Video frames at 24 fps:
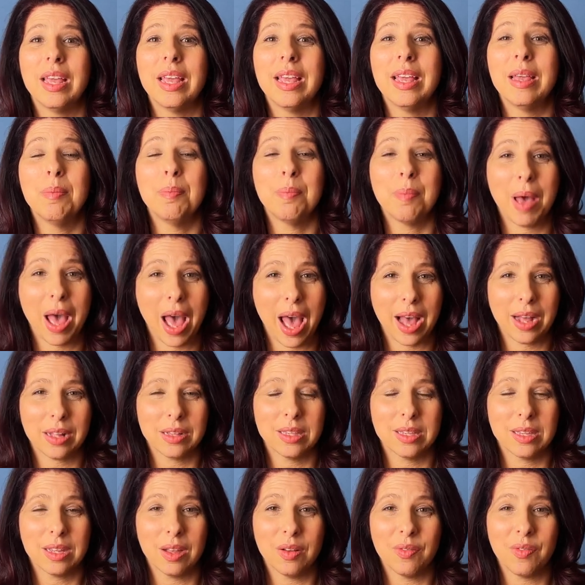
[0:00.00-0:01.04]

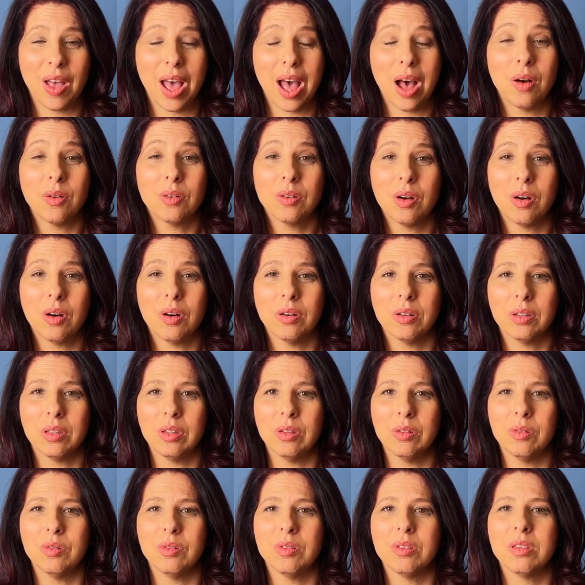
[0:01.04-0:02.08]
impacts of alcohol
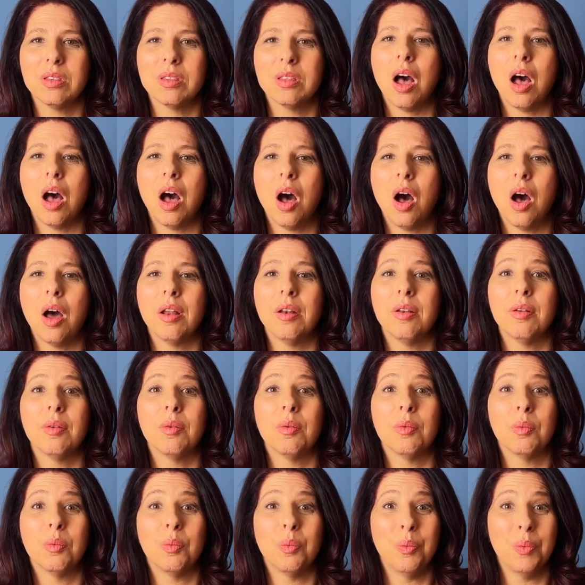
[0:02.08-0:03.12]
use on
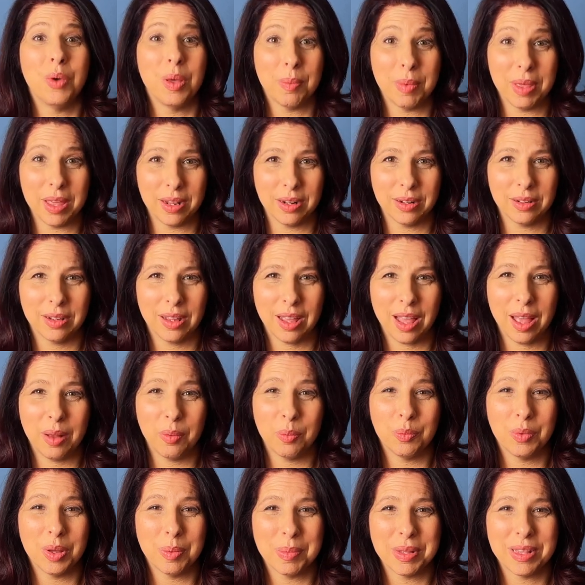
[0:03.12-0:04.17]
women
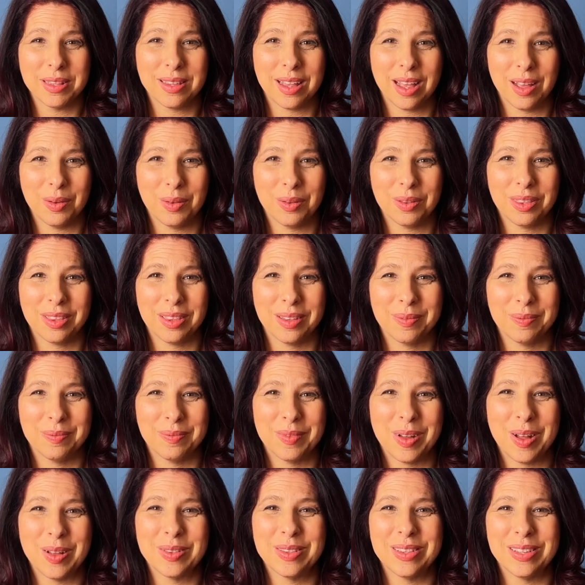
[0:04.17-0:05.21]
and women's health.
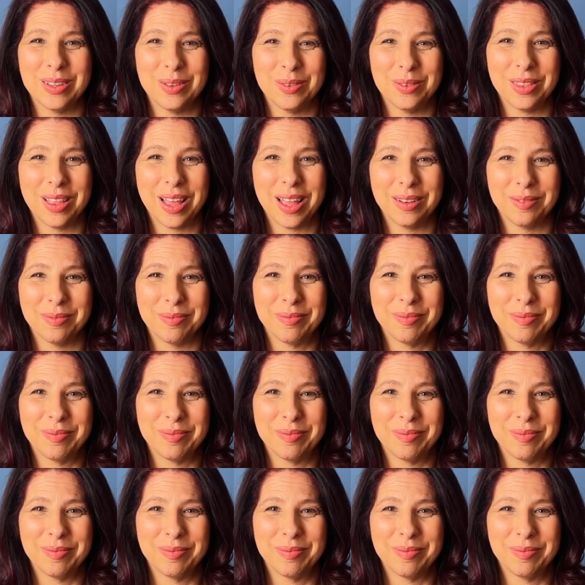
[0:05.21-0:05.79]
I'll see you then.